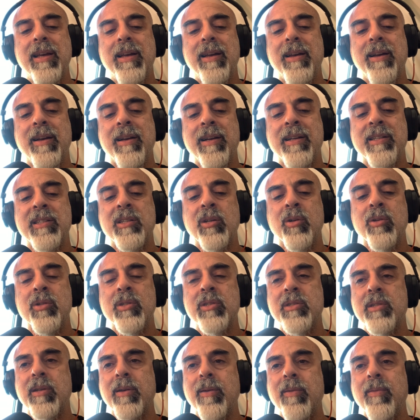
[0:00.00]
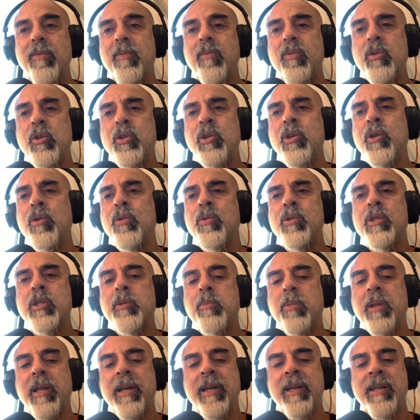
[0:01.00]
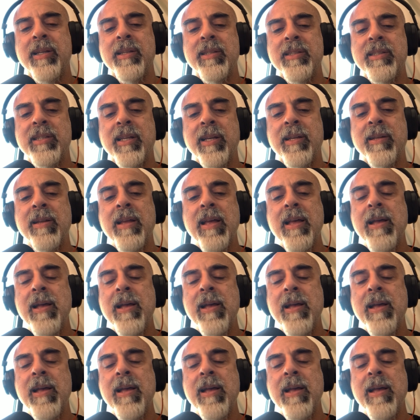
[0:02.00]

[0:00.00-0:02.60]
those huge plains and